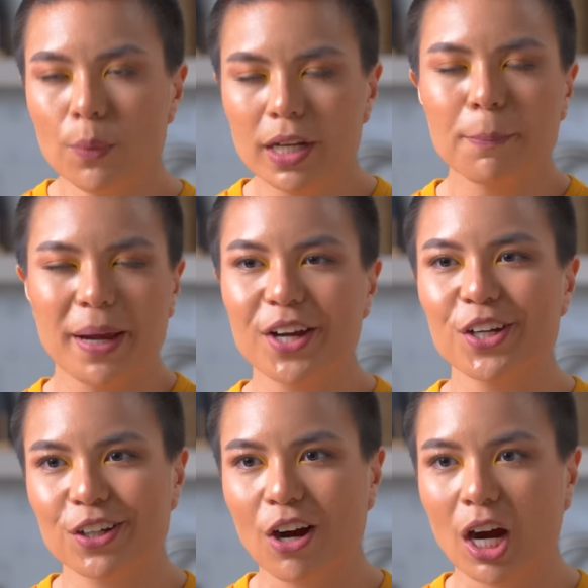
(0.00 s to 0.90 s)
want to pair
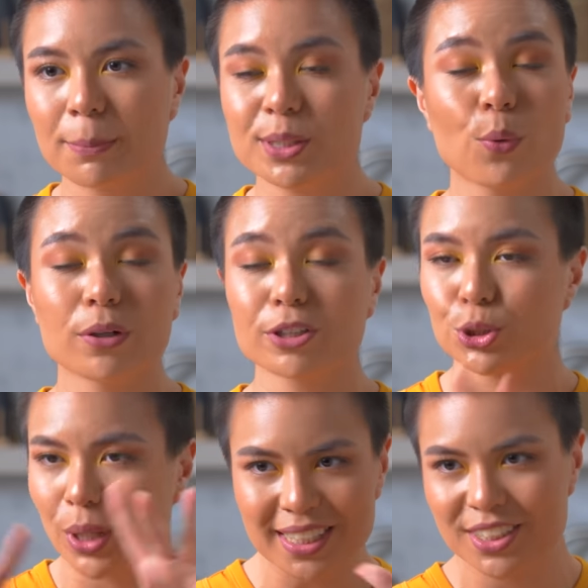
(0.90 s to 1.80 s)
your carbs or
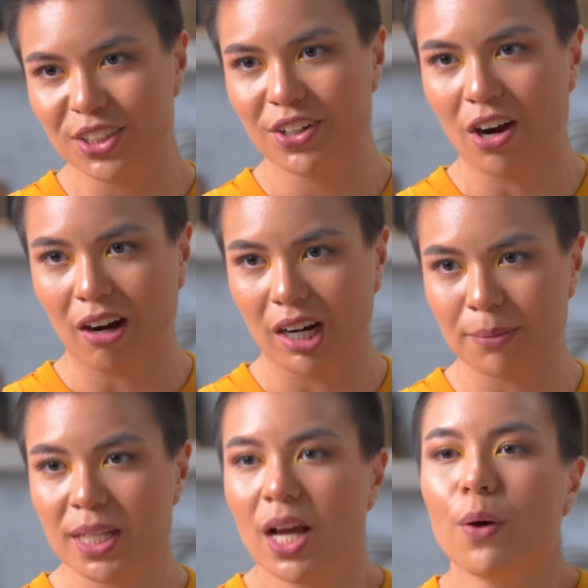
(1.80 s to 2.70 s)
dress your
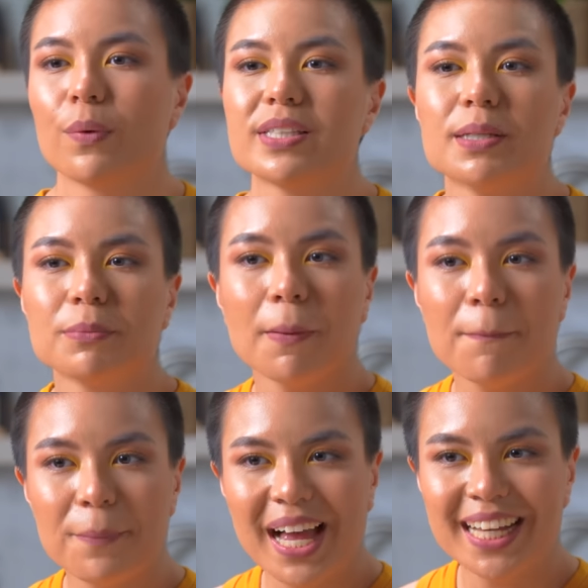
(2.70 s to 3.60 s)
carbs with some
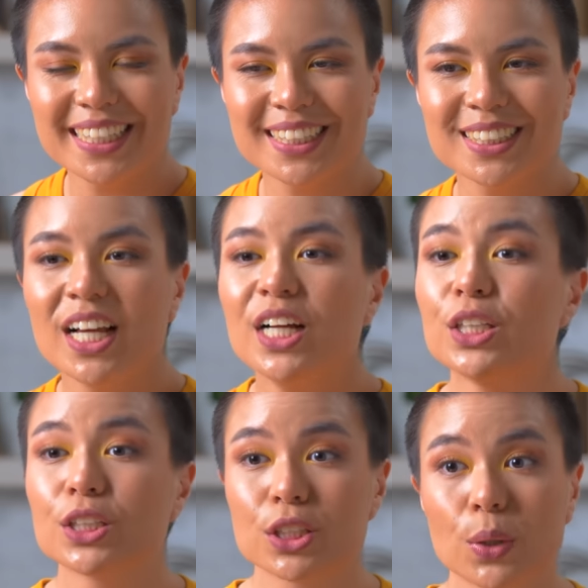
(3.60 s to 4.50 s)
companions
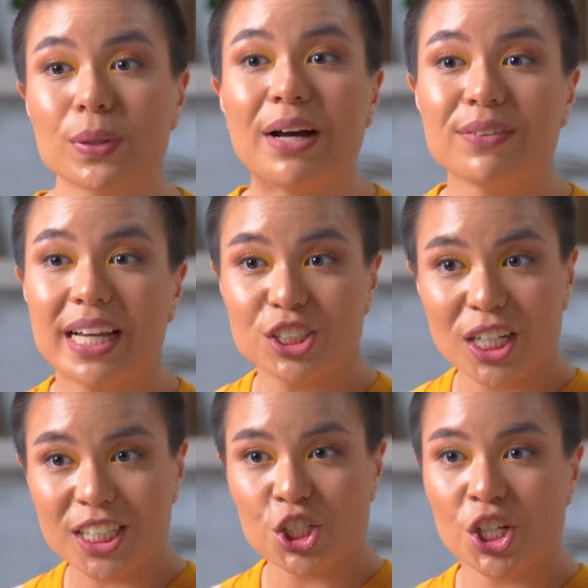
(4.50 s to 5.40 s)
to slow down
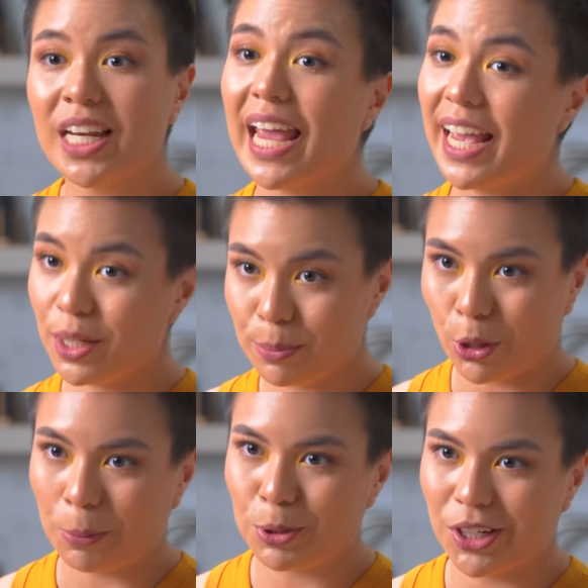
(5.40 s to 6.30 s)
digestion and
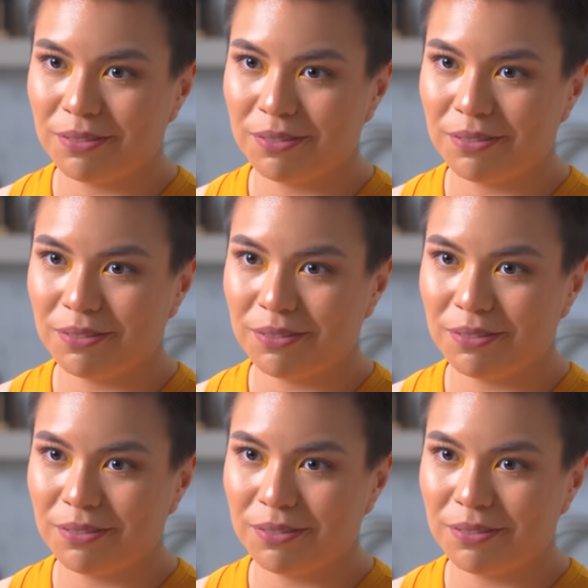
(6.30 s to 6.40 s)
absorption.